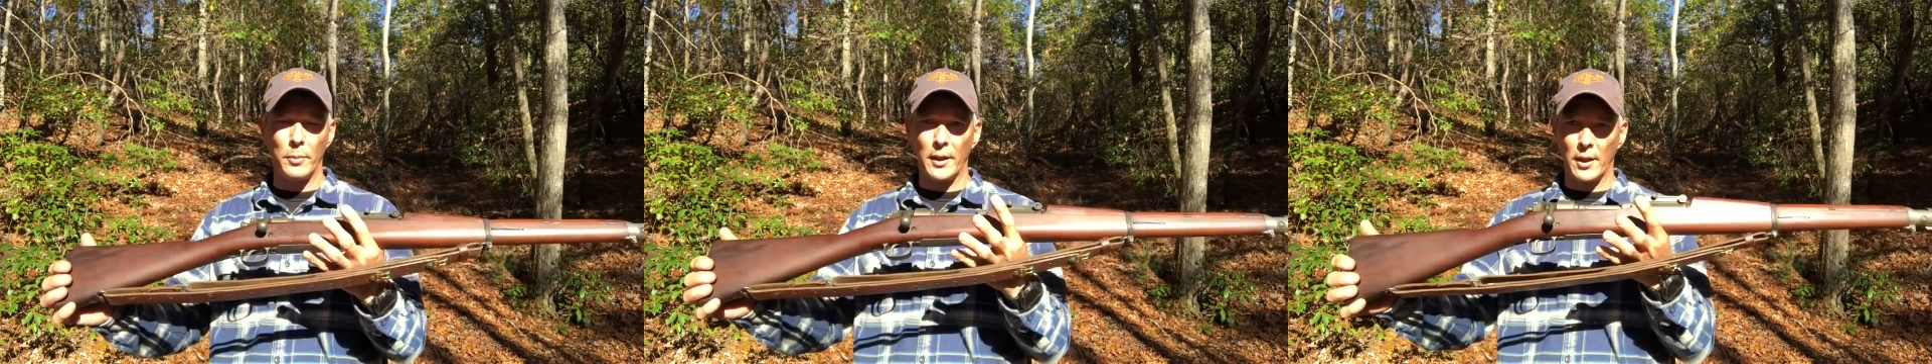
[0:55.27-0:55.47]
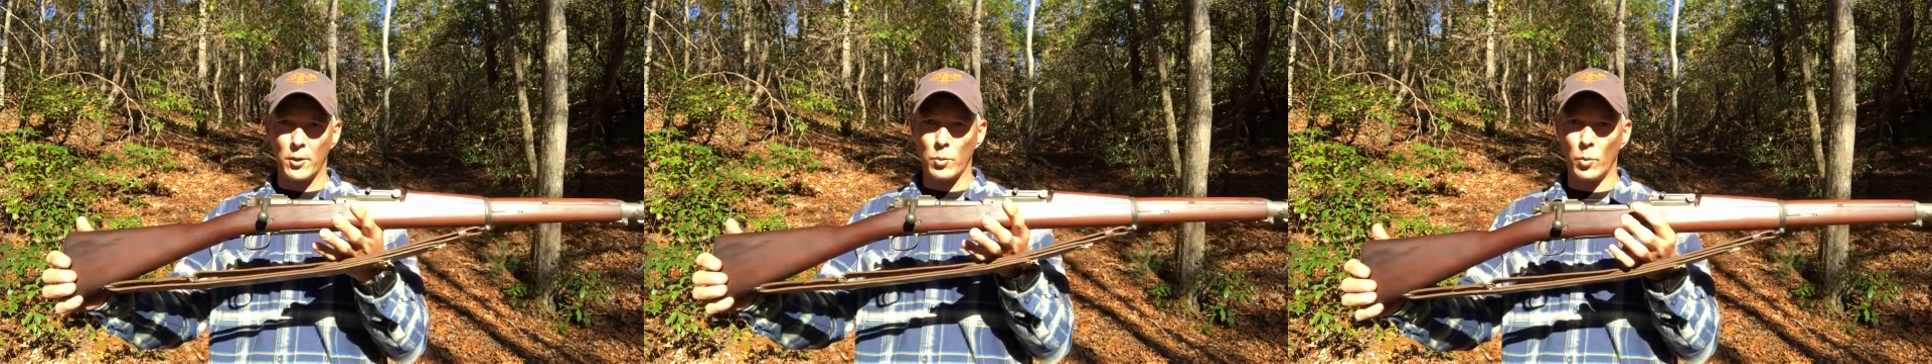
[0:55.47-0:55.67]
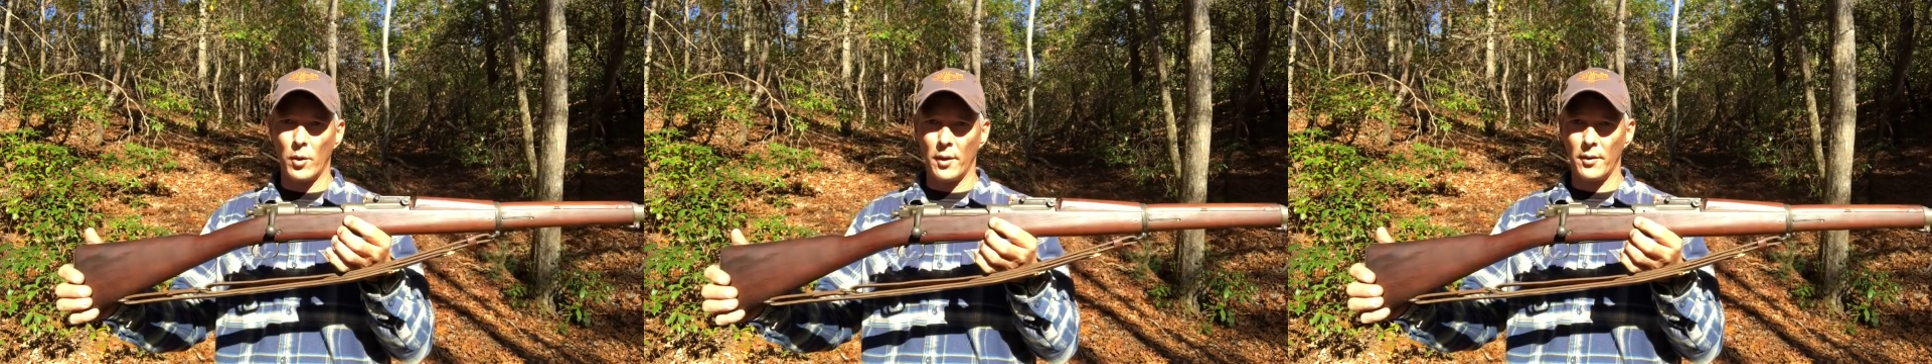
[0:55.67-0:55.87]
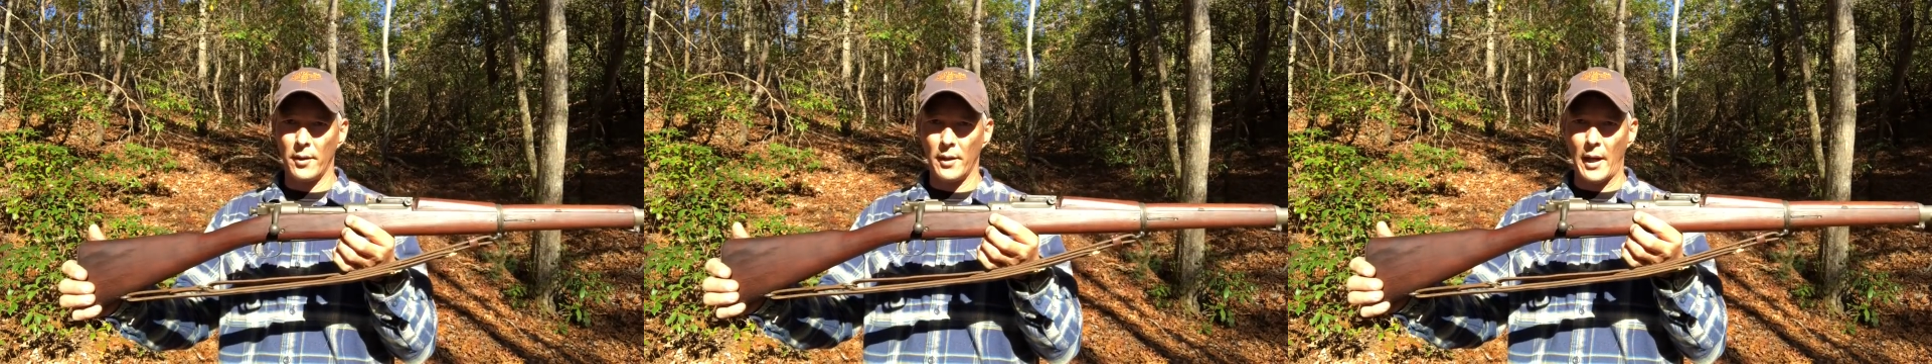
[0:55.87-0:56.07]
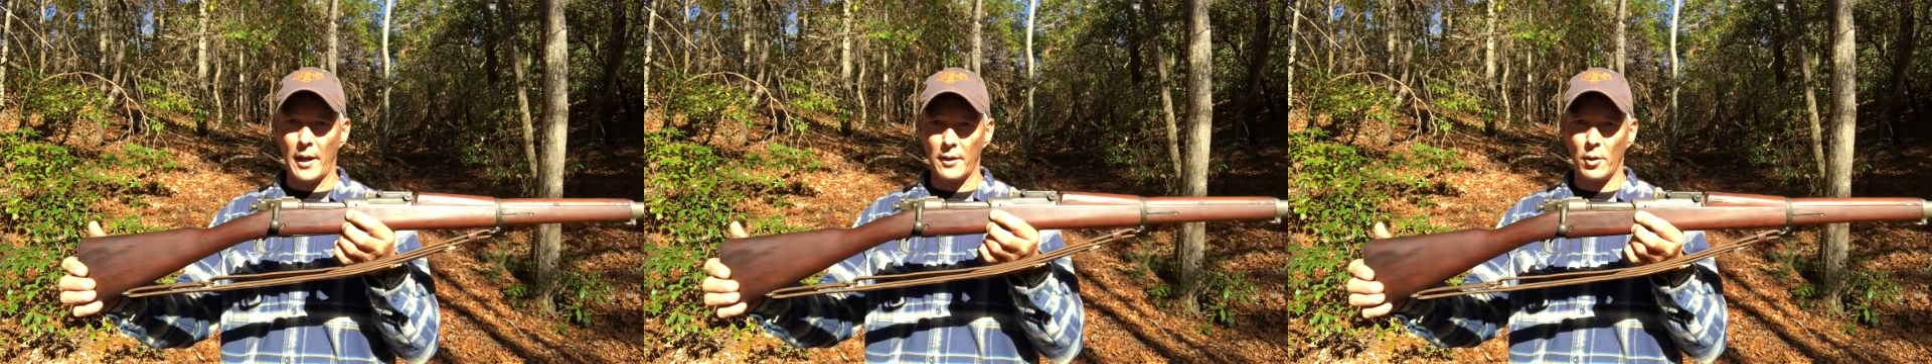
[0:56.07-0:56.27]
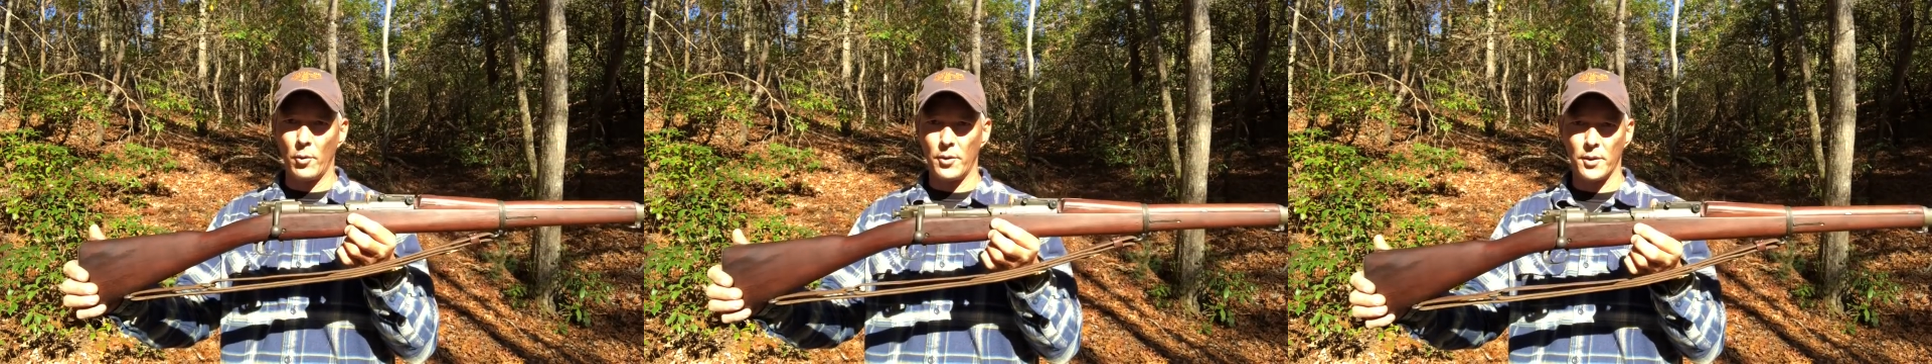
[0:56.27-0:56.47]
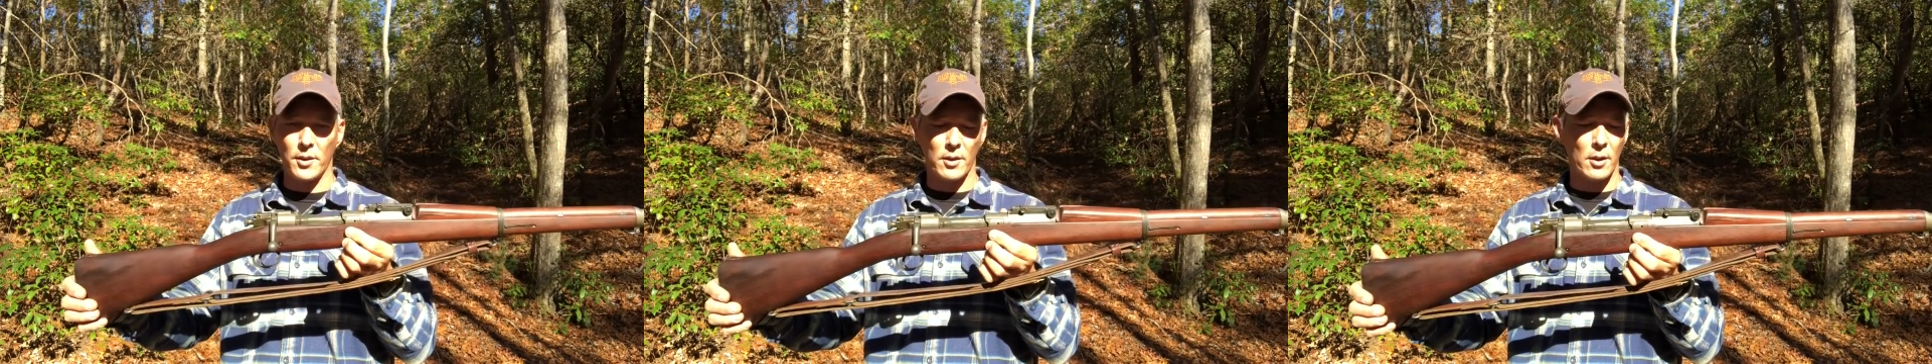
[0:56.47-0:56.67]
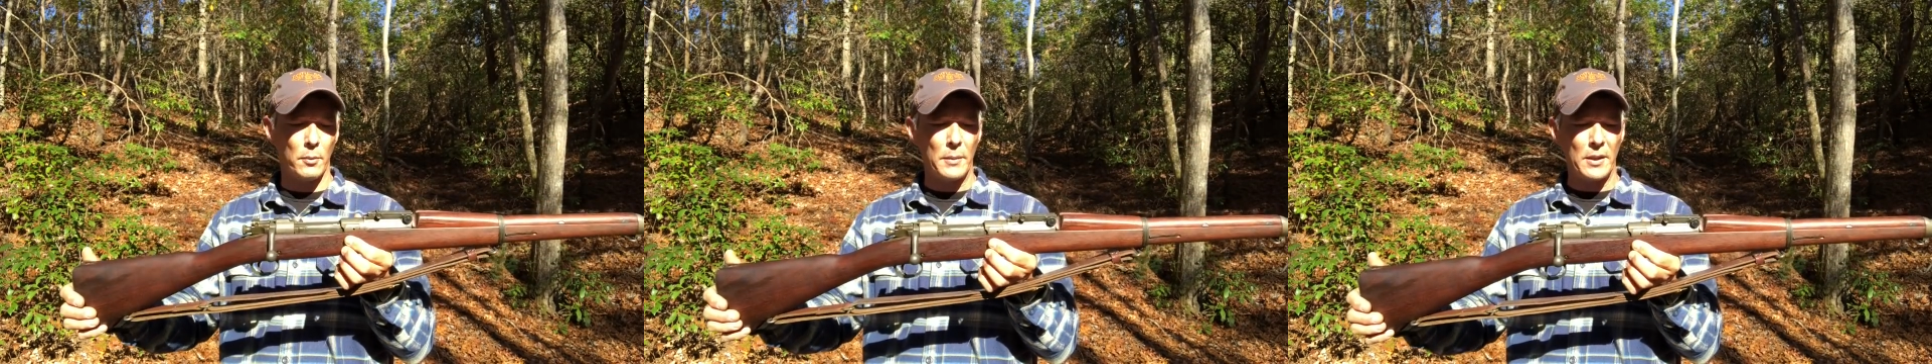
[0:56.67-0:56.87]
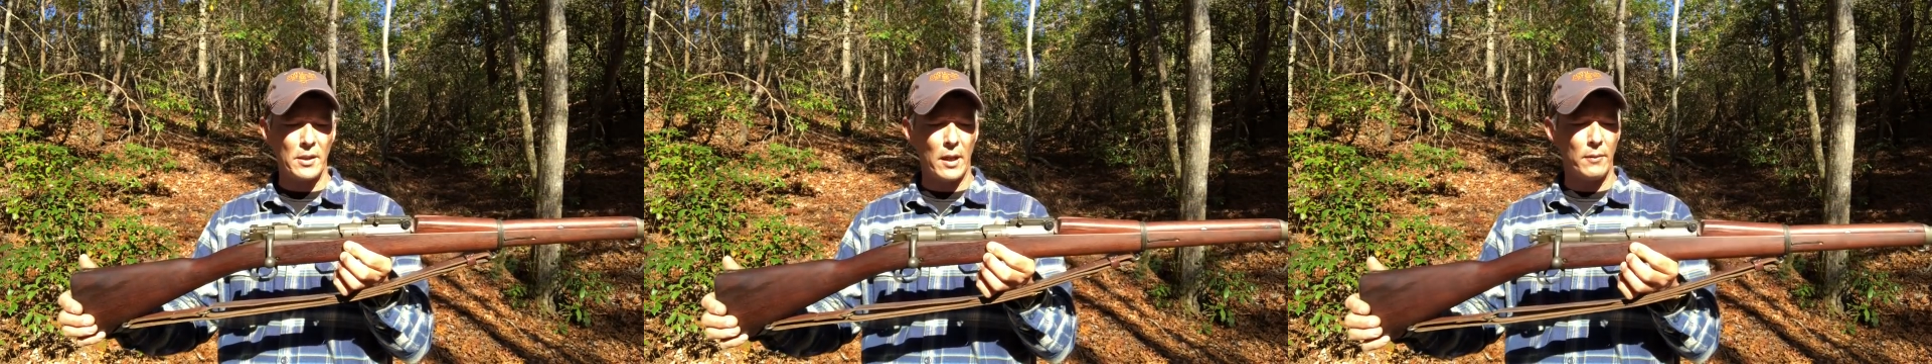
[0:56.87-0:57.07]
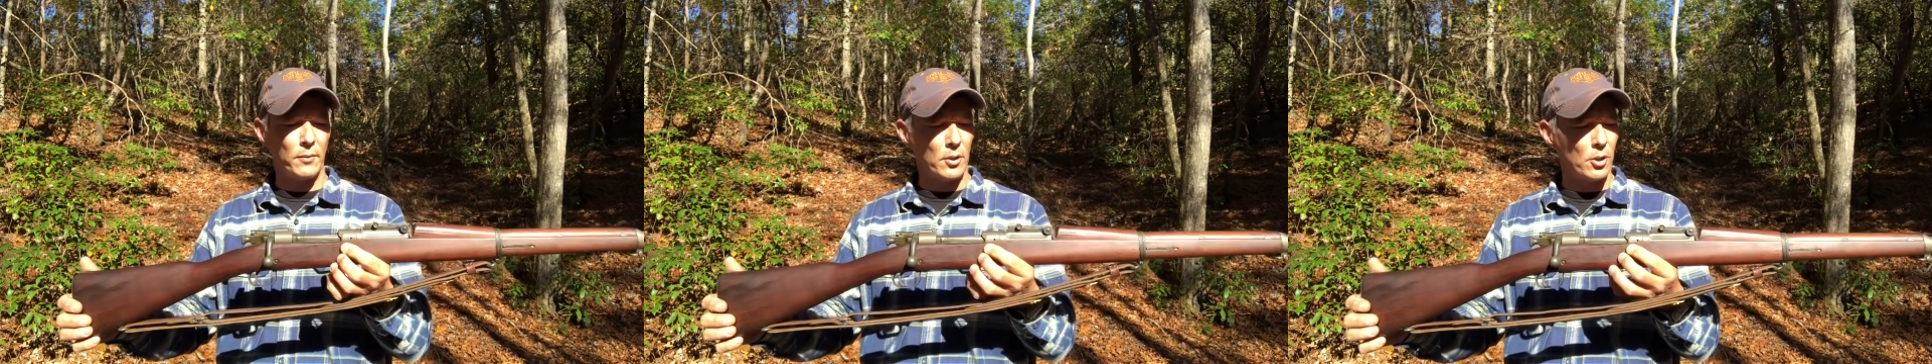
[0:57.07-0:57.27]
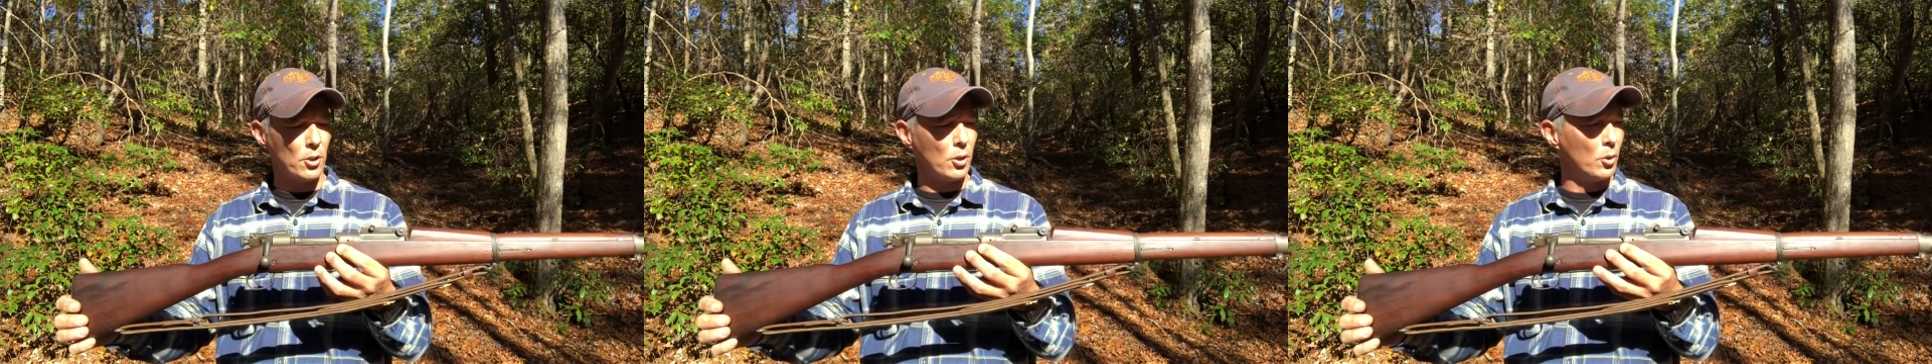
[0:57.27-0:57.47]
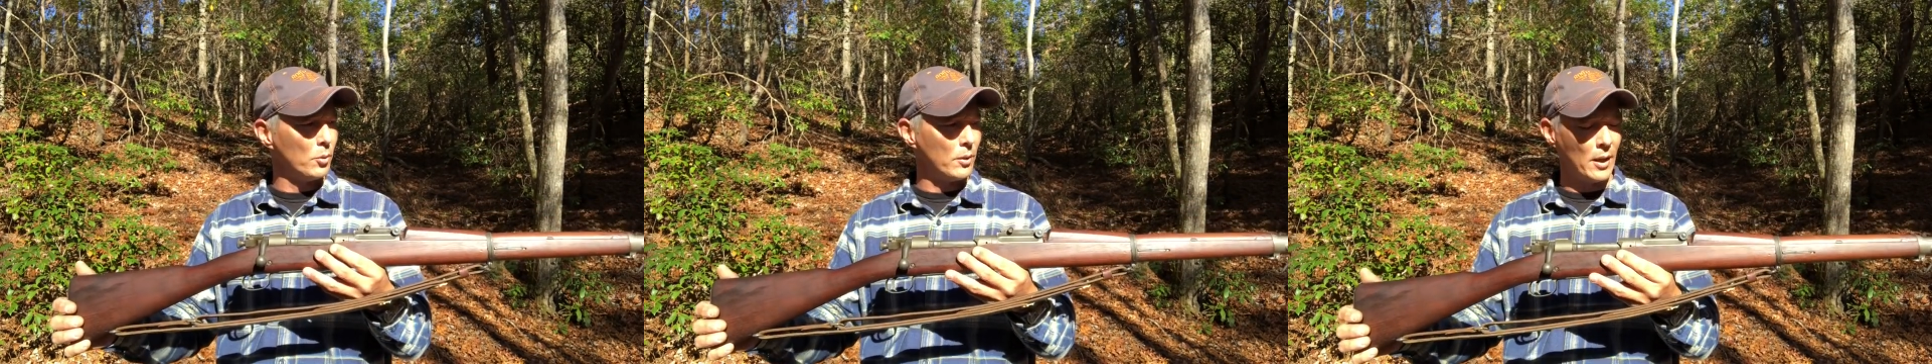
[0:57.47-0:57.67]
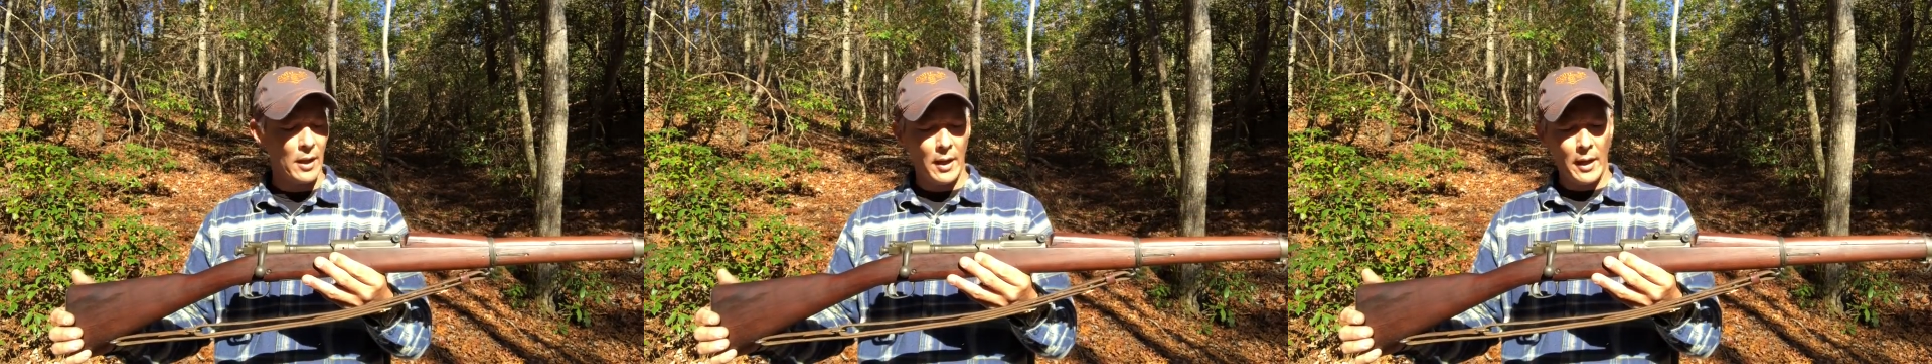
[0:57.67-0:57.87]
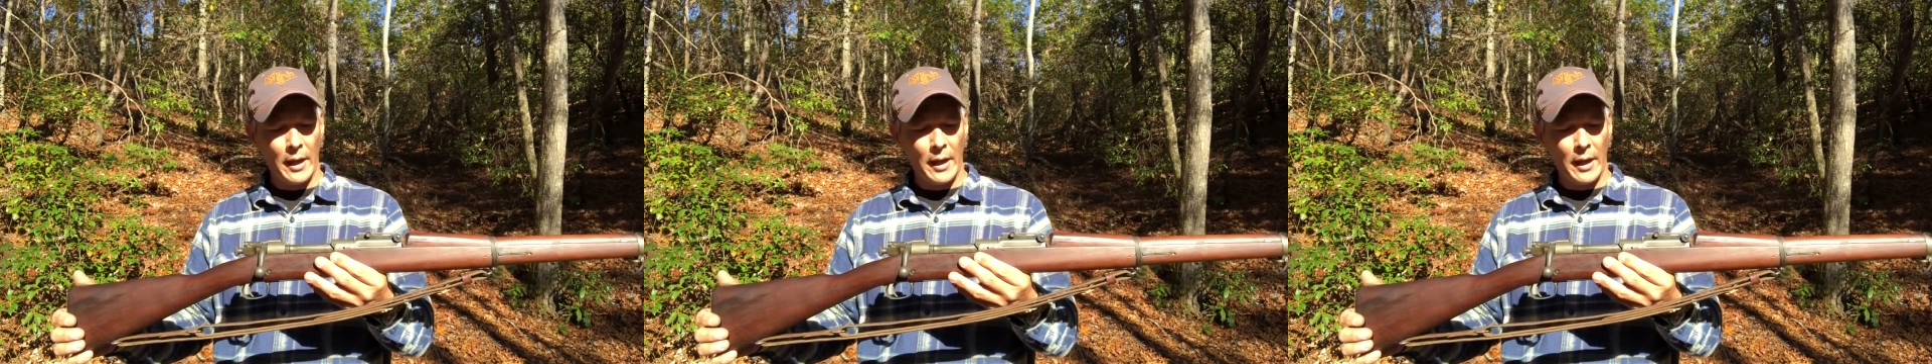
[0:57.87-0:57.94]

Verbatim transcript: but it's one that I know this is gonna be safe to shoot